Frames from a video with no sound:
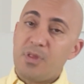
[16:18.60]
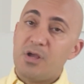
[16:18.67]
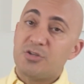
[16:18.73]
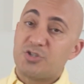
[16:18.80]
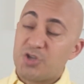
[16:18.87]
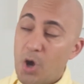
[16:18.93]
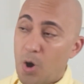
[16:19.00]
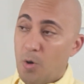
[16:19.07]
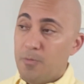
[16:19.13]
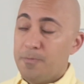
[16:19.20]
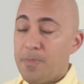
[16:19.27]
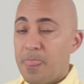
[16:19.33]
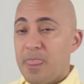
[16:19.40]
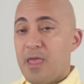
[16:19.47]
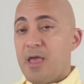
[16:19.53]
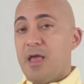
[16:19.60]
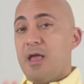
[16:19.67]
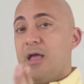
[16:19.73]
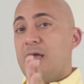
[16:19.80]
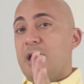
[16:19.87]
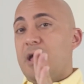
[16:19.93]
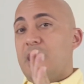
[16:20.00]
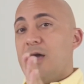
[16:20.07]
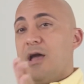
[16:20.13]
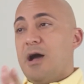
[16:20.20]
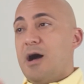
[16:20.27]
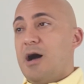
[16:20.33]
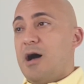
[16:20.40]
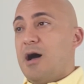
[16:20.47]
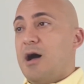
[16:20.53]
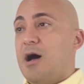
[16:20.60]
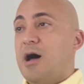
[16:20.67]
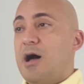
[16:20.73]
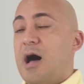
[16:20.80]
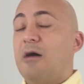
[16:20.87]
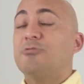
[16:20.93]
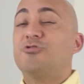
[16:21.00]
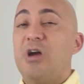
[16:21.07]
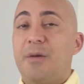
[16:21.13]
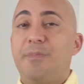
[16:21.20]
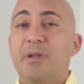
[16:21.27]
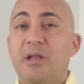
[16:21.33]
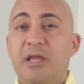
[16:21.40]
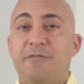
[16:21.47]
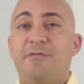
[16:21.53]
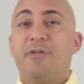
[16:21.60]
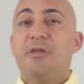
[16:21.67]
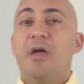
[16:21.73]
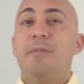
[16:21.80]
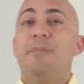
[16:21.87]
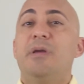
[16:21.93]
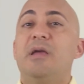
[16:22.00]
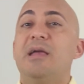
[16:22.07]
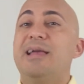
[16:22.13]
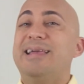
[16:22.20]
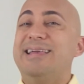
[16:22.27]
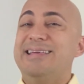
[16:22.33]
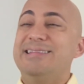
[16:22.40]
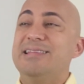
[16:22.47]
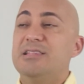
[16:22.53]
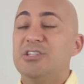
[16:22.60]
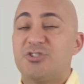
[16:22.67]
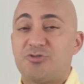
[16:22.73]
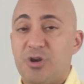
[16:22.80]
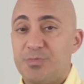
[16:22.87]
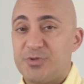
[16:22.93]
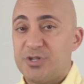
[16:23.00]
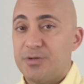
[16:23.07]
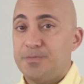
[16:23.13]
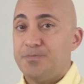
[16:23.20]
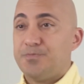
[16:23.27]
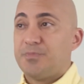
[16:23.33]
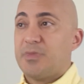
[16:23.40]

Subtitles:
So I'll drop a link for them in the description.